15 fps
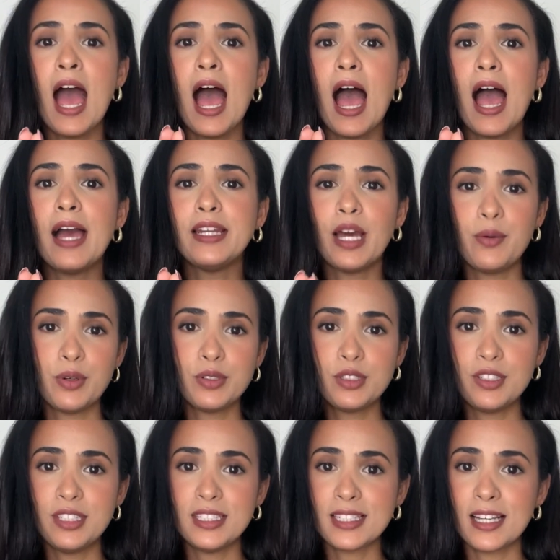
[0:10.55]
and I want
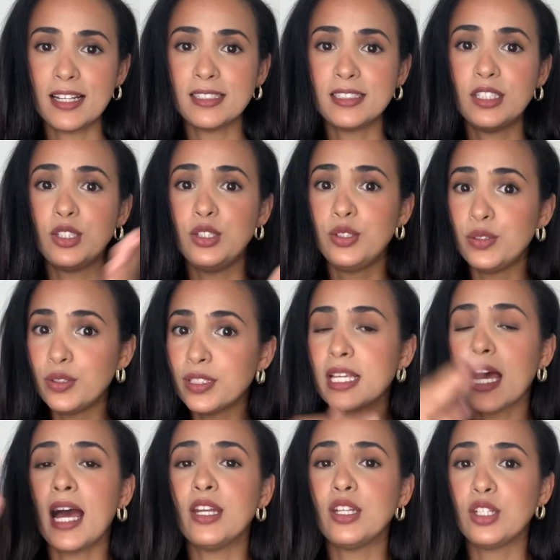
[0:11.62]
to discuss the do's
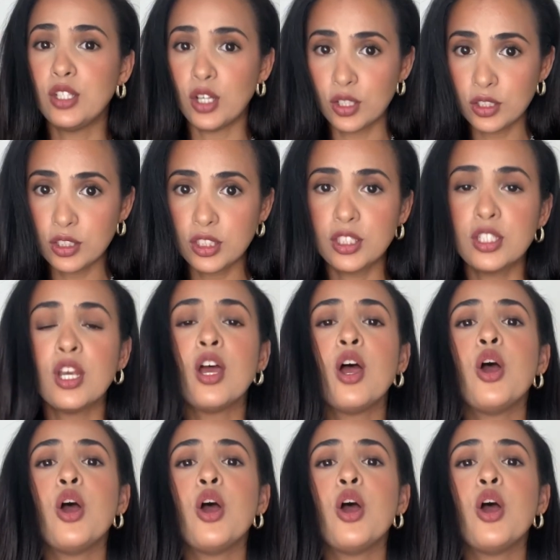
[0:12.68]
and don'ts